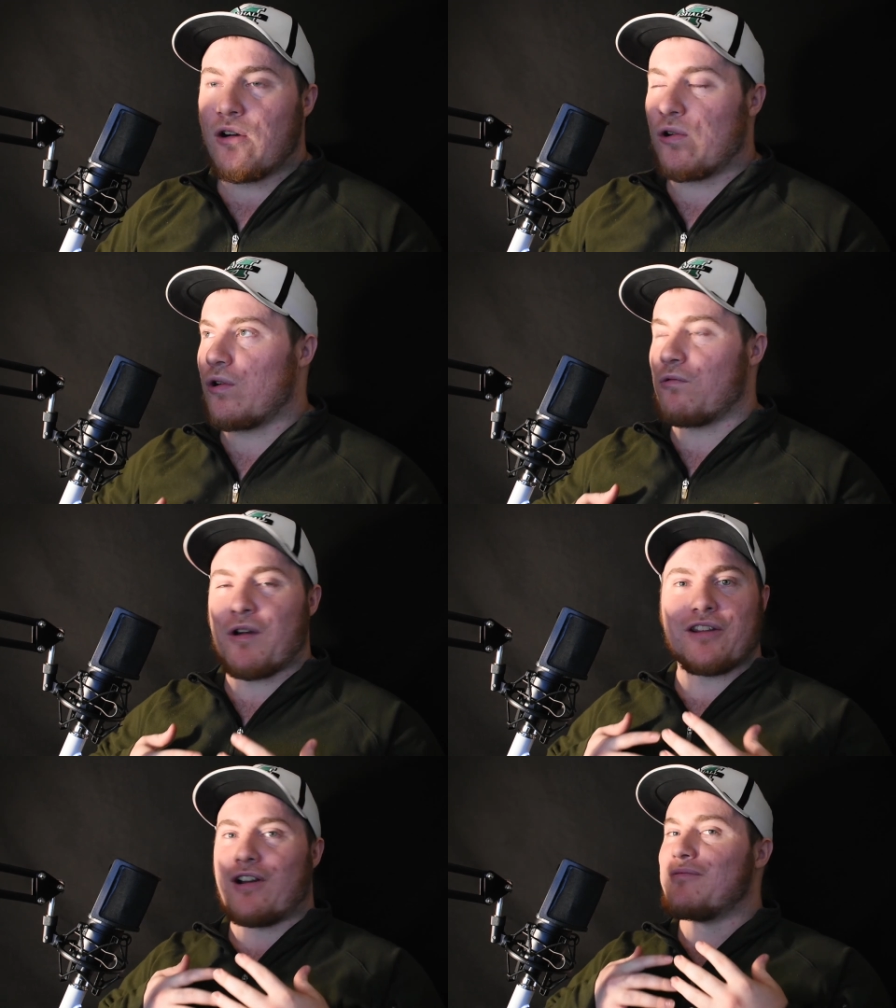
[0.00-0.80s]
or
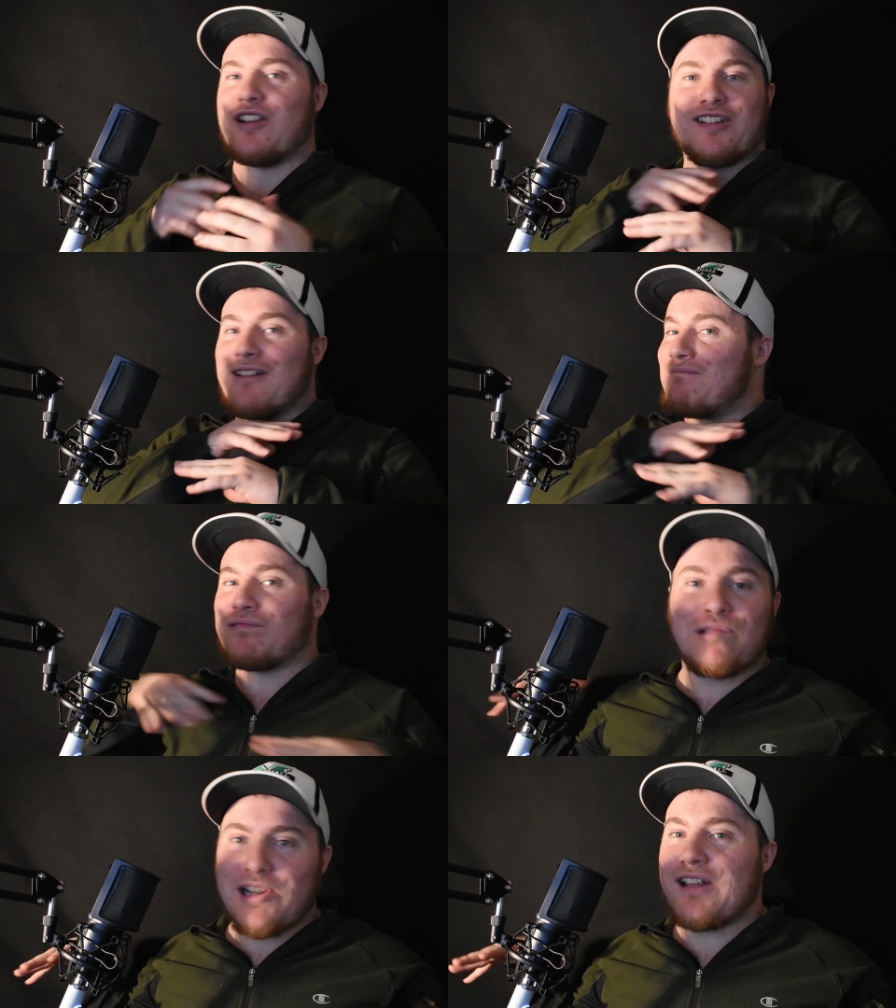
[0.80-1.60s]
whether I'm just
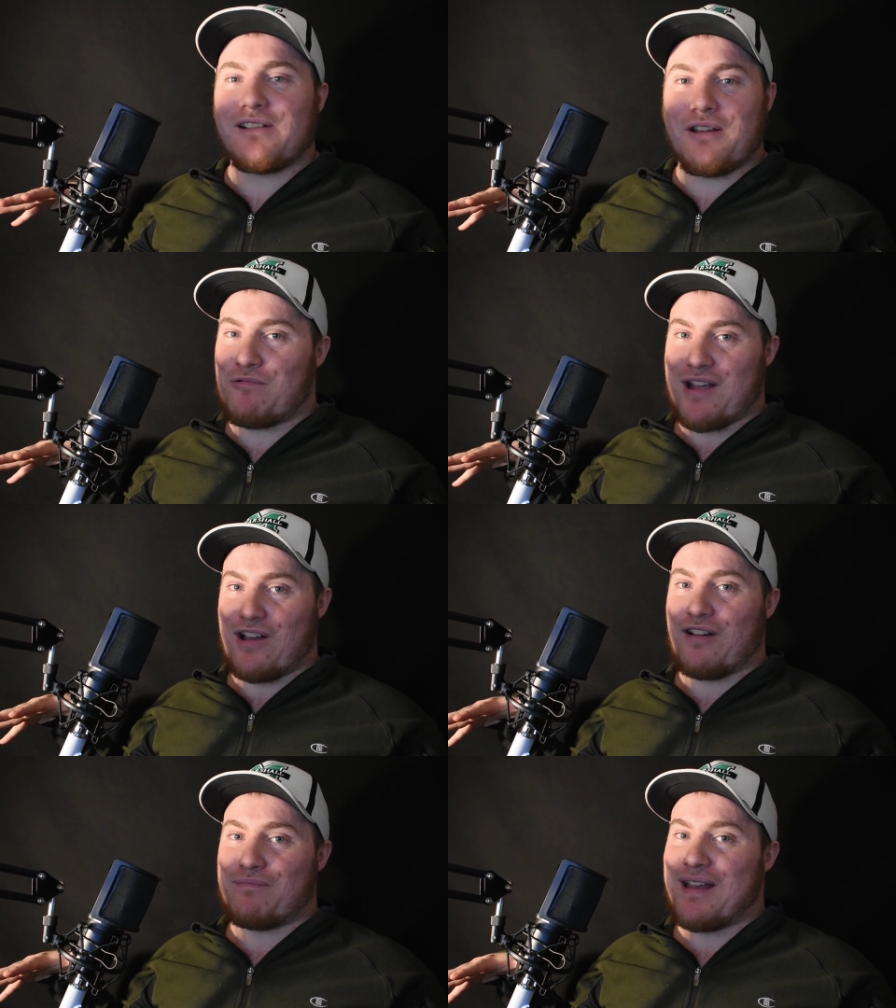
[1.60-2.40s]
completely way
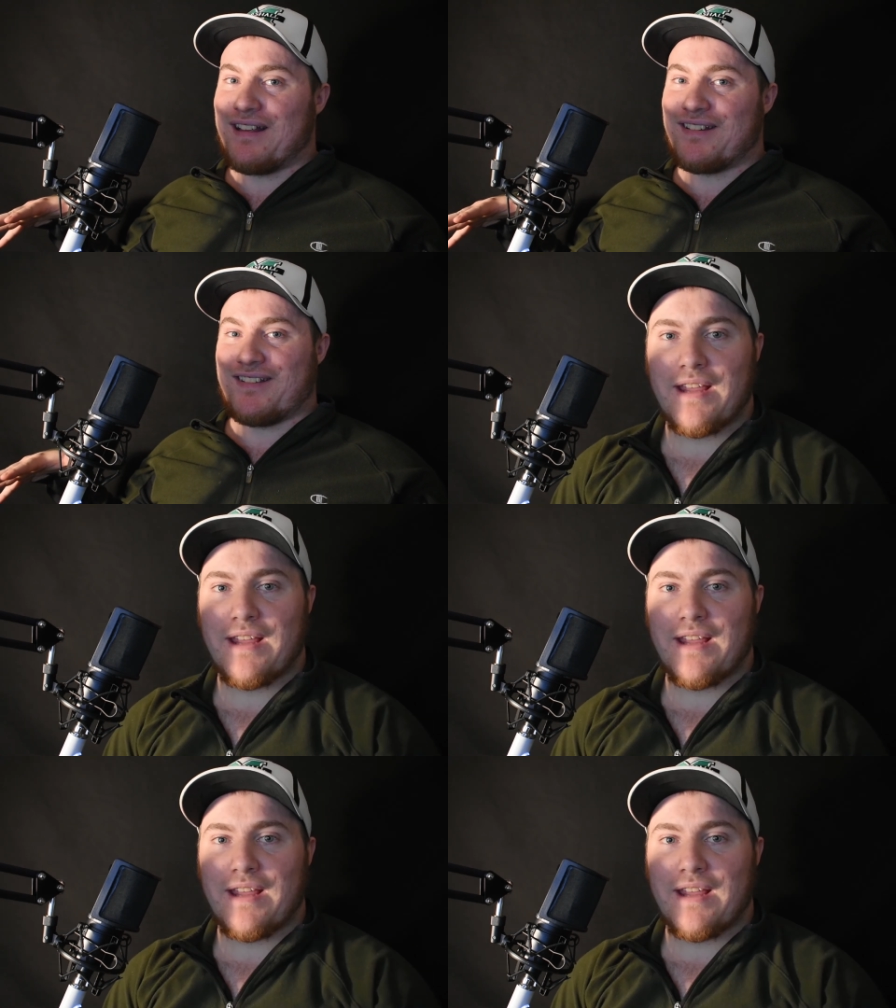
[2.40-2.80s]
off base.